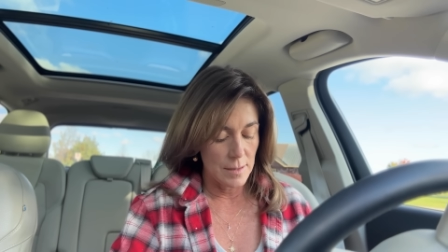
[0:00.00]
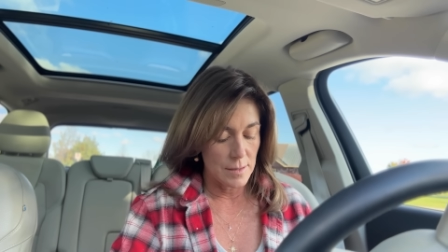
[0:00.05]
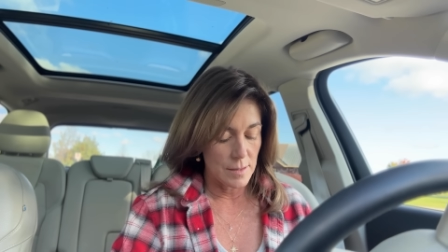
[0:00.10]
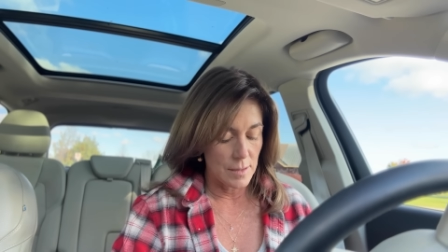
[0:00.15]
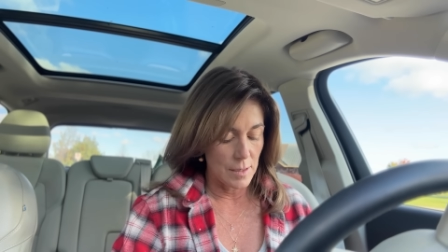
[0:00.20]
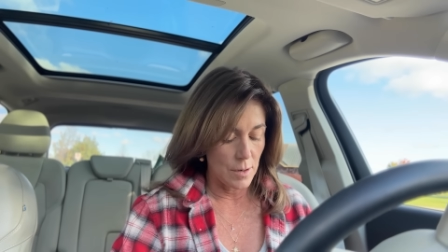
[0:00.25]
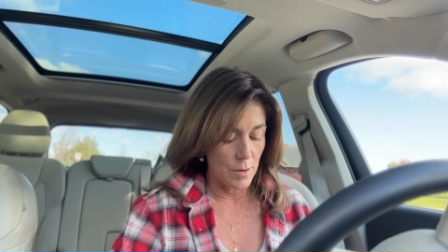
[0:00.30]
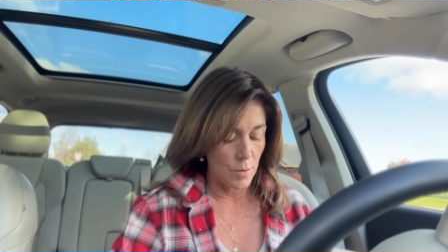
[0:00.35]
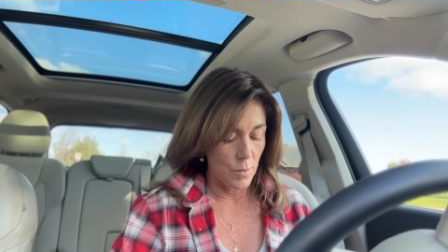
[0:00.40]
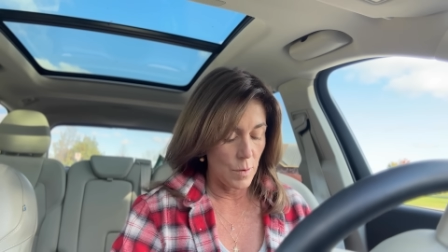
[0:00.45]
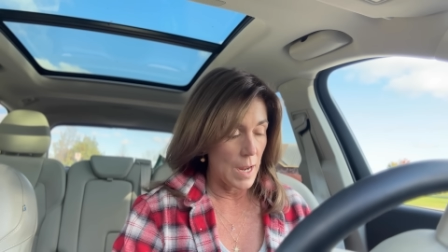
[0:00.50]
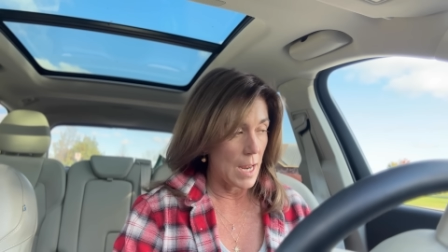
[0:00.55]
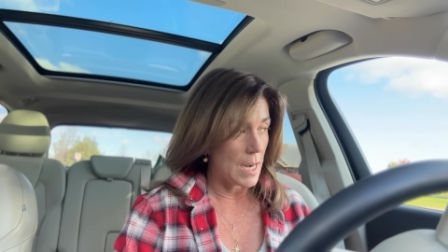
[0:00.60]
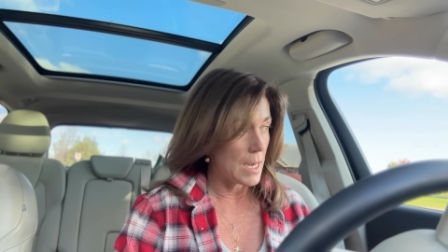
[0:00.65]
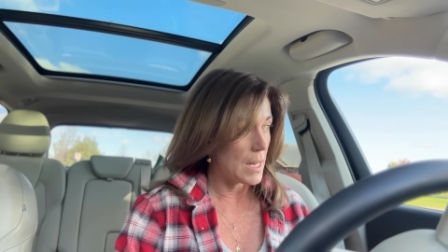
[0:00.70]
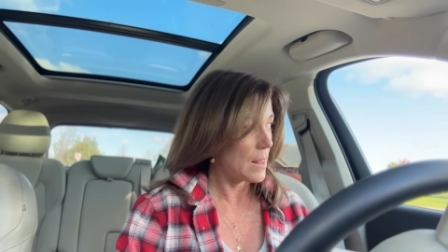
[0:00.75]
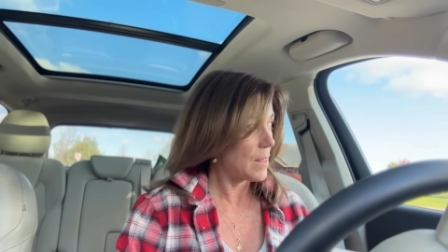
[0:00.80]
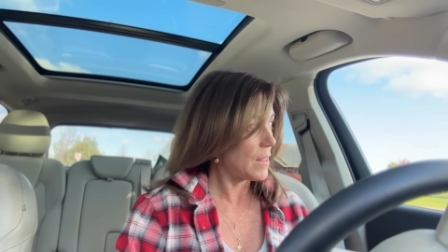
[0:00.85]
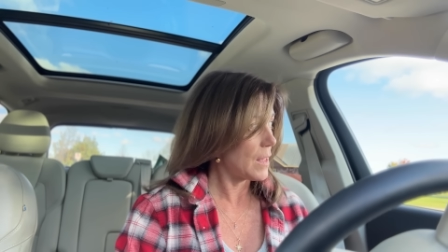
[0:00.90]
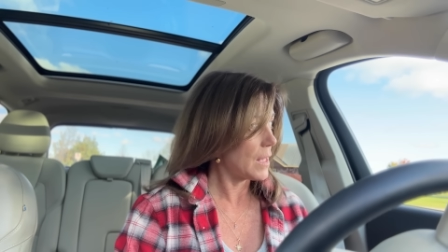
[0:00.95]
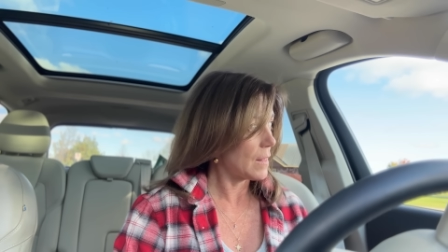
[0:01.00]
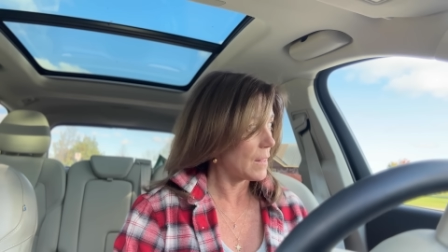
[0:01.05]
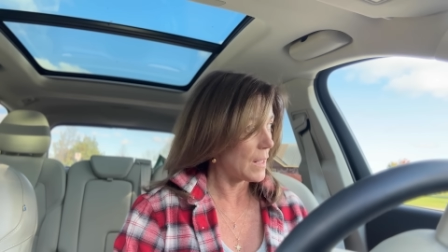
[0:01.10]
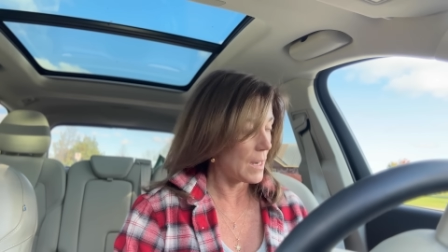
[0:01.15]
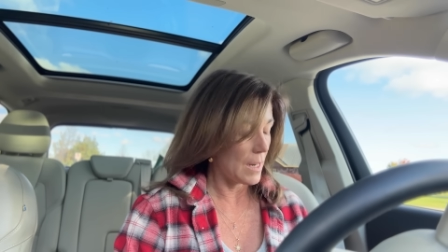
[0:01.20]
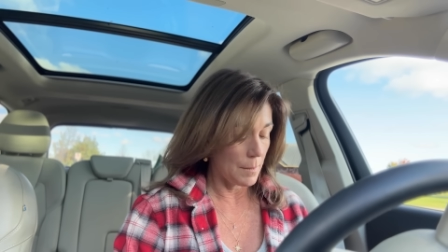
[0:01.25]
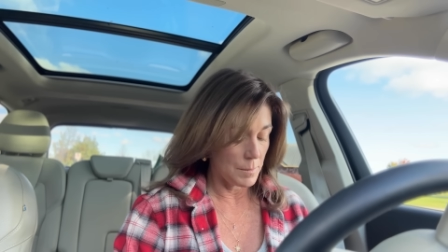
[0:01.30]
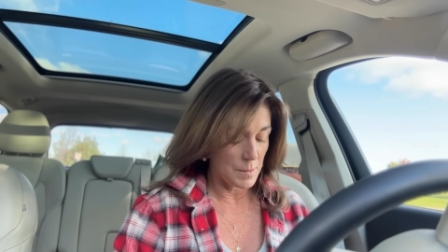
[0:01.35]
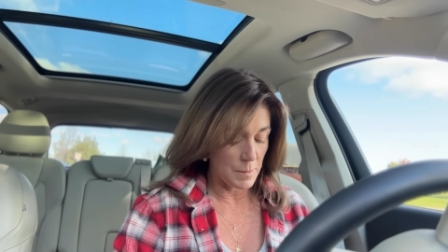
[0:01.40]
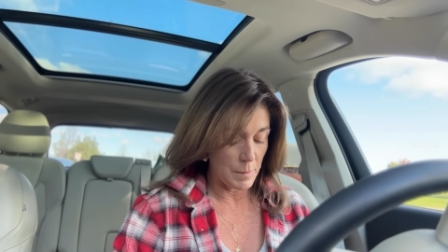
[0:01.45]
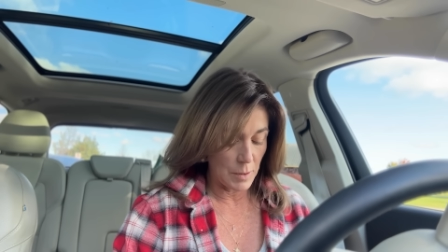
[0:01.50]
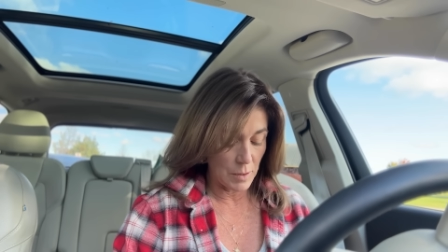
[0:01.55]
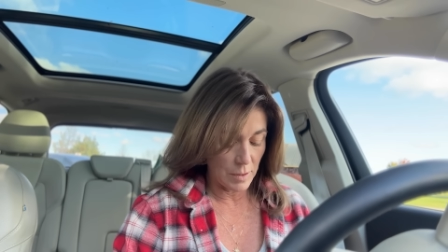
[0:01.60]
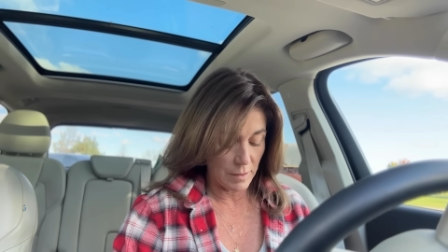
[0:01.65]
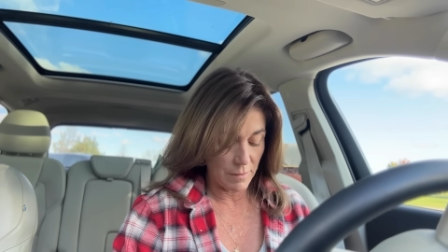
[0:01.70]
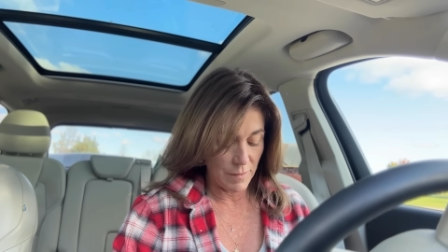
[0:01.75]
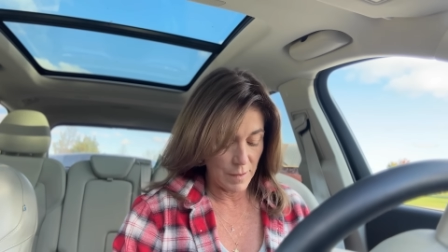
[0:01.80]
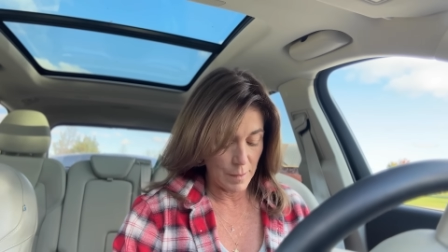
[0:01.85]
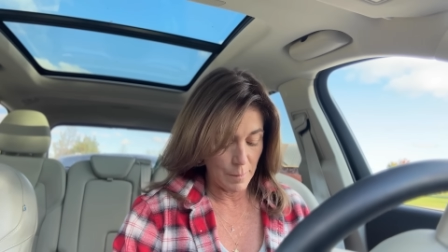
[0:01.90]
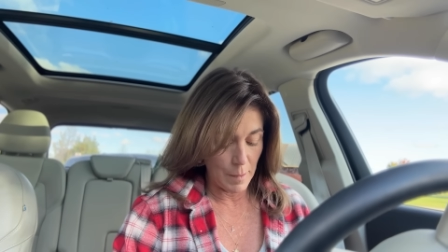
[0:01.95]
So anything that helps me look
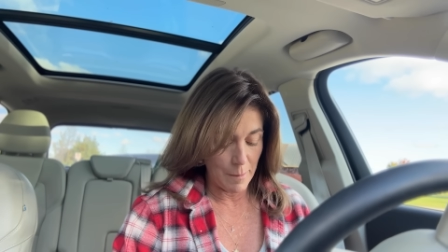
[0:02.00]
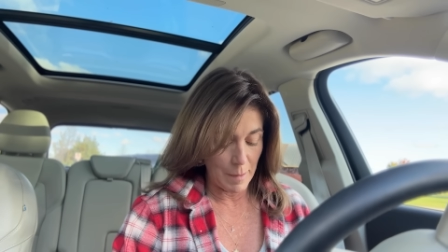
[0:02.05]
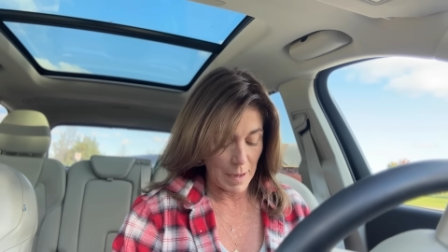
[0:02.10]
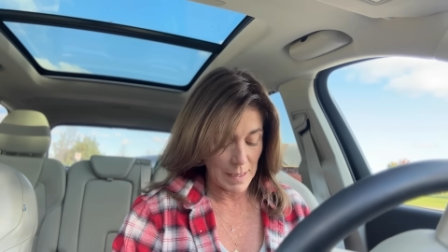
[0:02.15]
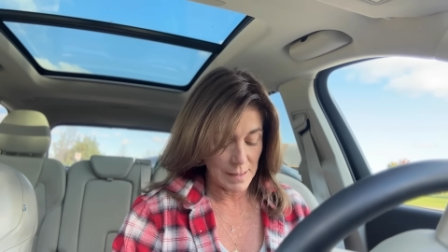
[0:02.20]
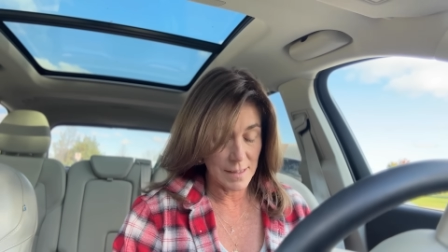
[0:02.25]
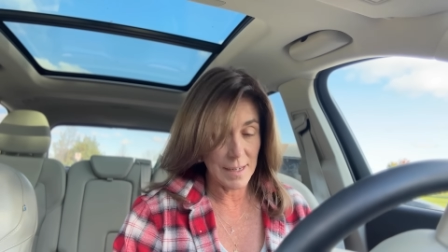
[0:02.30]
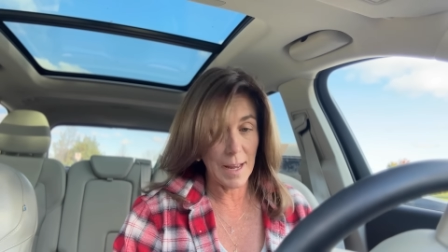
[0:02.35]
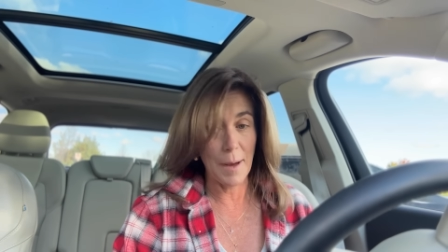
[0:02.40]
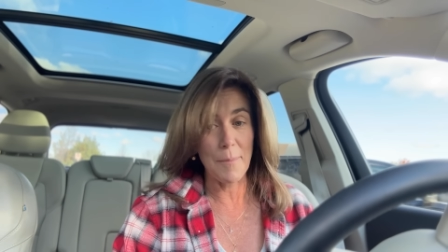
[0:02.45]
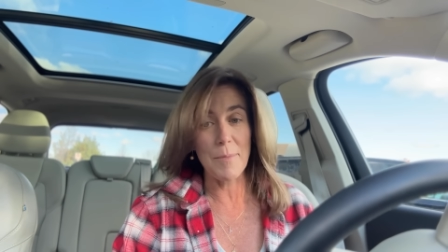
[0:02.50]
and feel my best, yeah,